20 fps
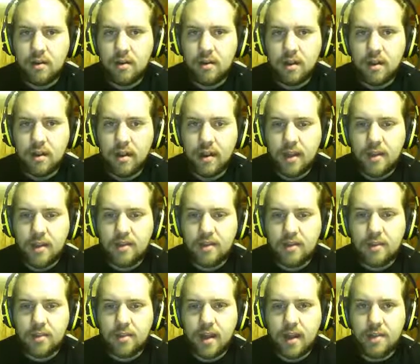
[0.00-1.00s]
like,
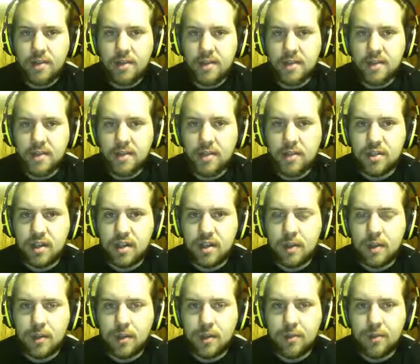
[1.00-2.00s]
because right now it says like
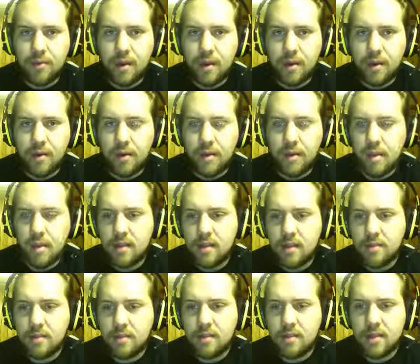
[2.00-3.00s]
about 300 MB,
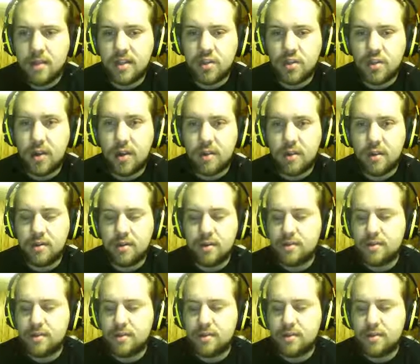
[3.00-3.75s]
so that's around